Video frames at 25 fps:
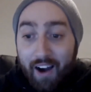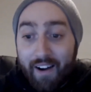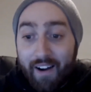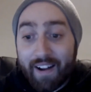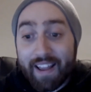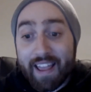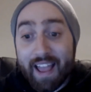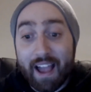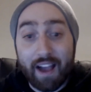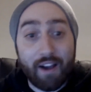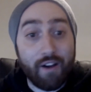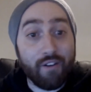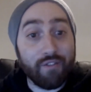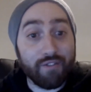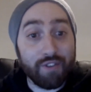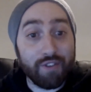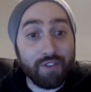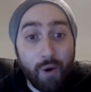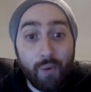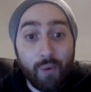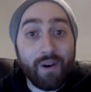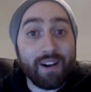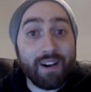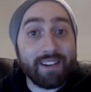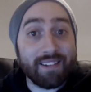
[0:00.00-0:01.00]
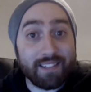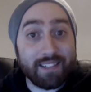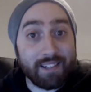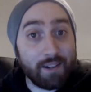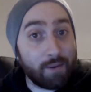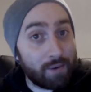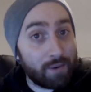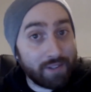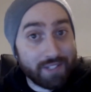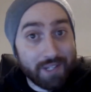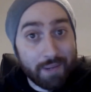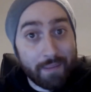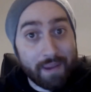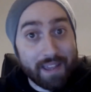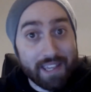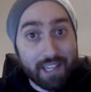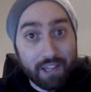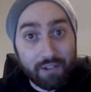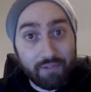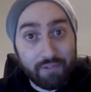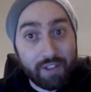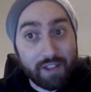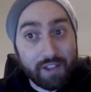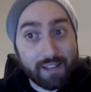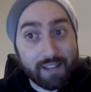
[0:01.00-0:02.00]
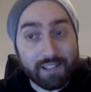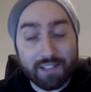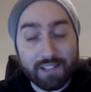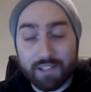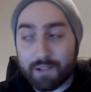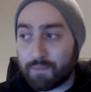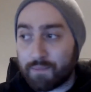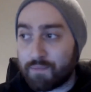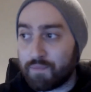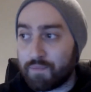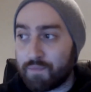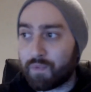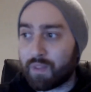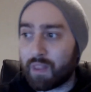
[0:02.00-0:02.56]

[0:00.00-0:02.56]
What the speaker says: I have no idea what to make of this.